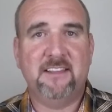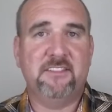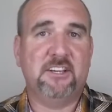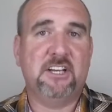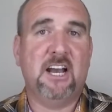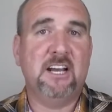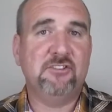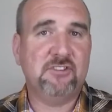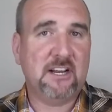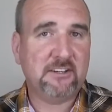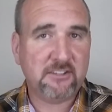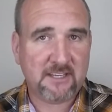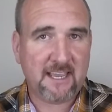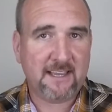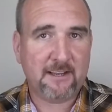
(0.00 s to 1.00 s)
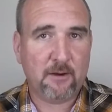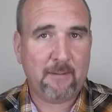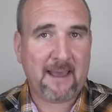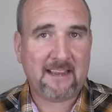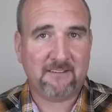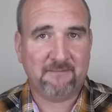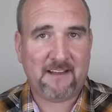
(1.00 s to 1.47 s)
the contractor can't go
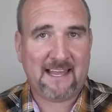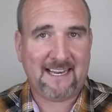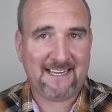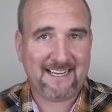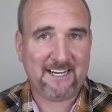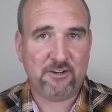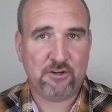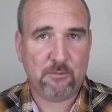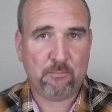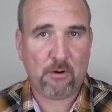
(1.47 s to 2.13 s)
back and file a lien on your